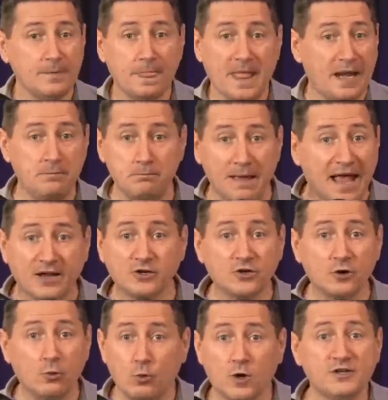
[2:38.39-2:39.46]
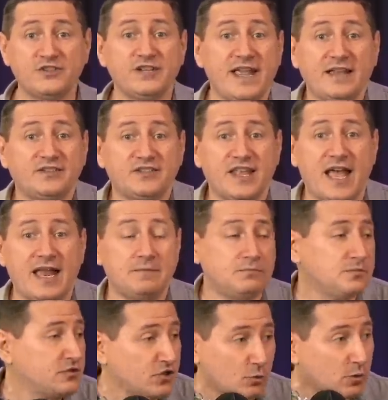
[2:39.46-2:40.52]
and Batgirl works against that,
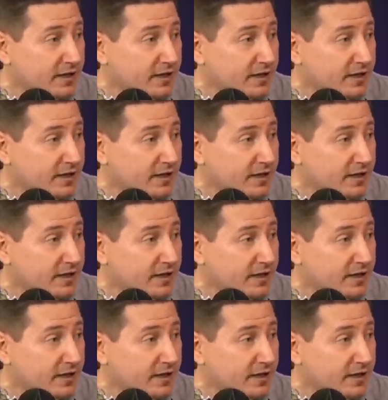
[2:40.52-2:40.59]
so we're